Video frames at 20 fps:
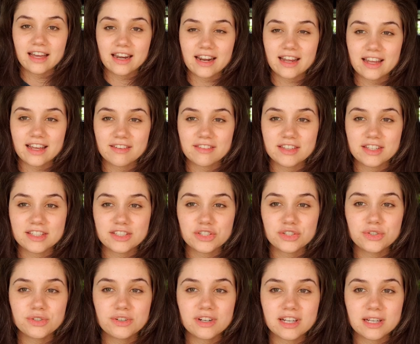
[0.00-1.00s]
And I have these
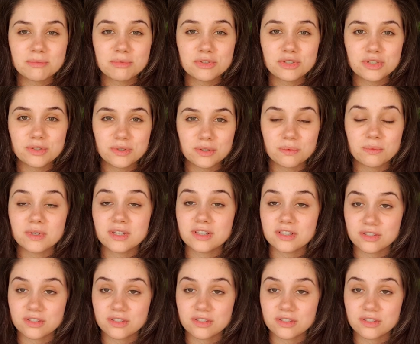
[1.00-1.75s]
two clips to do it with.